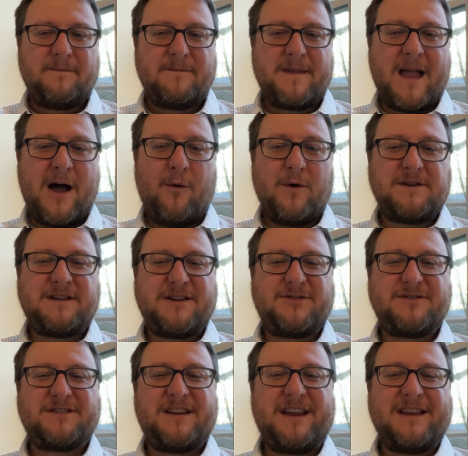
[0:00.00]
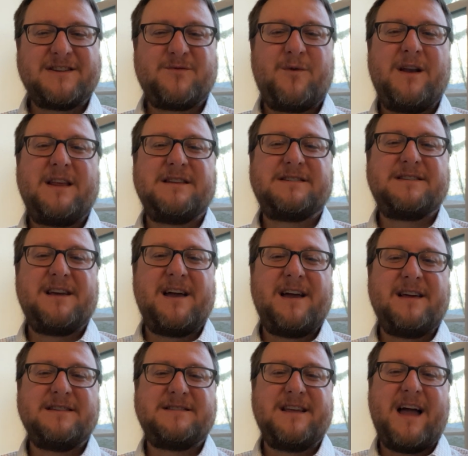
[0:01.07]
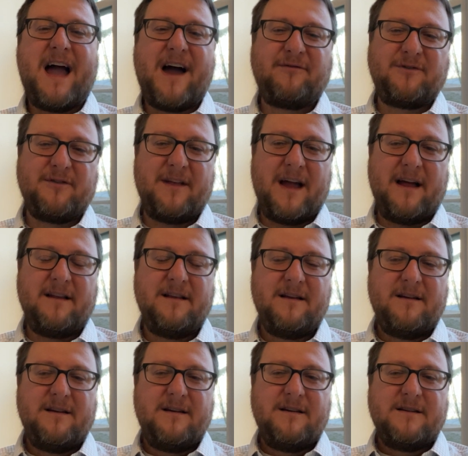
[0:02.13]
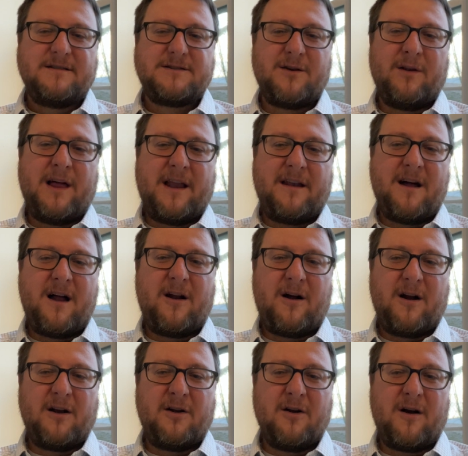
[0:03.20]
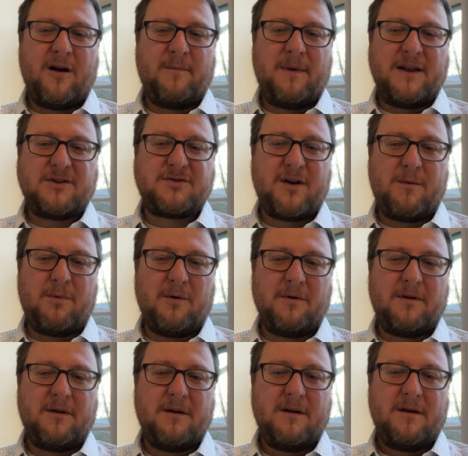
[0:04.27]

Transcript: Now, what's interesting is what he says after that. So let not your heart be troubled.